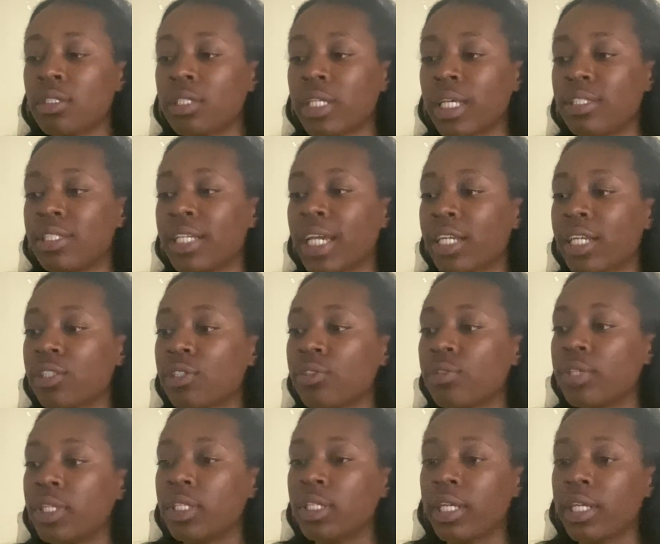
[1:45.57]
and technical
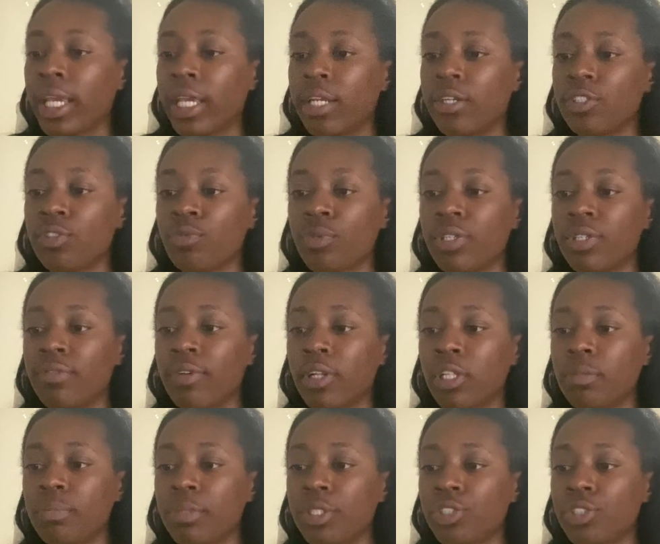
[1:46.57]
indicators when
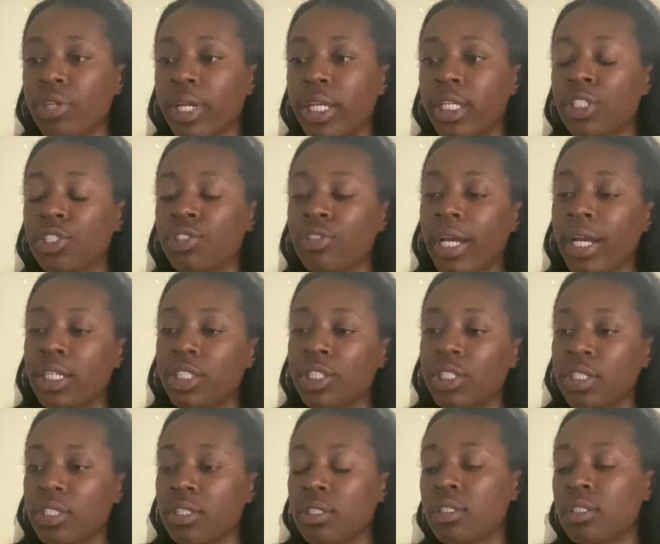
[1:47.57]
developing trading
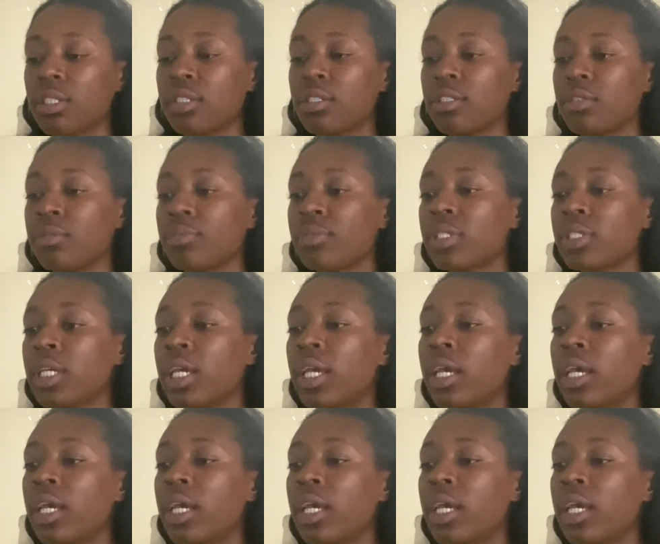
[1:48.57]
strategies and systems,